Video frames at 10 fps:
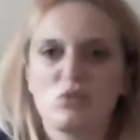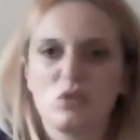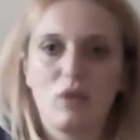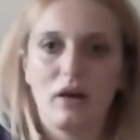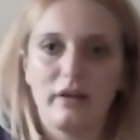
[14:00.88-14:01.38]

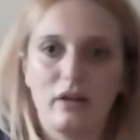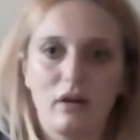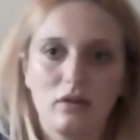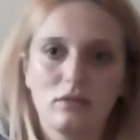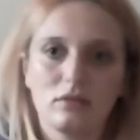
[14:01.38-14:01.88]
do that
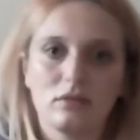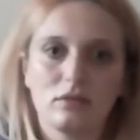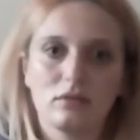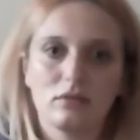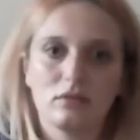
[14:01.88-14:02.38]
here.
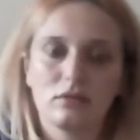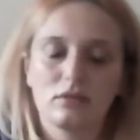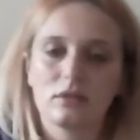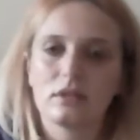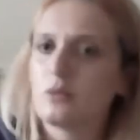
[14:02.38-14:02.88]

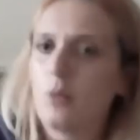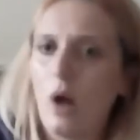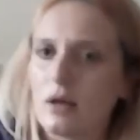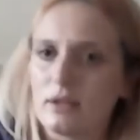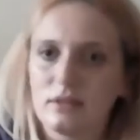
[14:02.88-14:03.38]
I said,
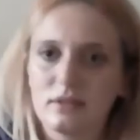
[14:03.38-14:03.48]
why?